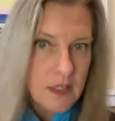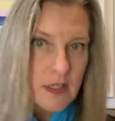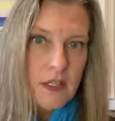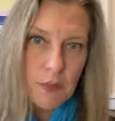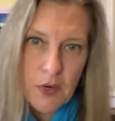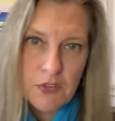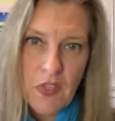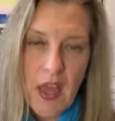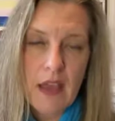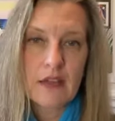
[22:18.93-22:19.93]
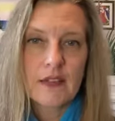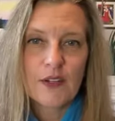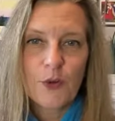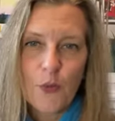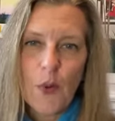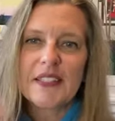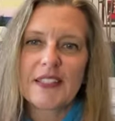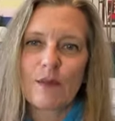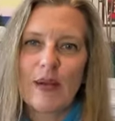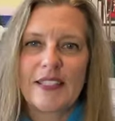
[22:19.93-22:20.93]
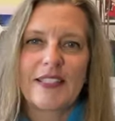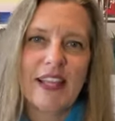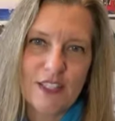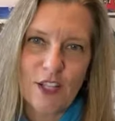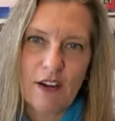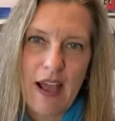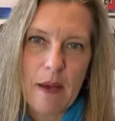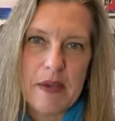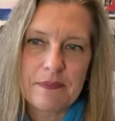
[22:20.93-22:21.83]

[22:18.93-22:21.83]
Your birthday? What's the best day to start a habit?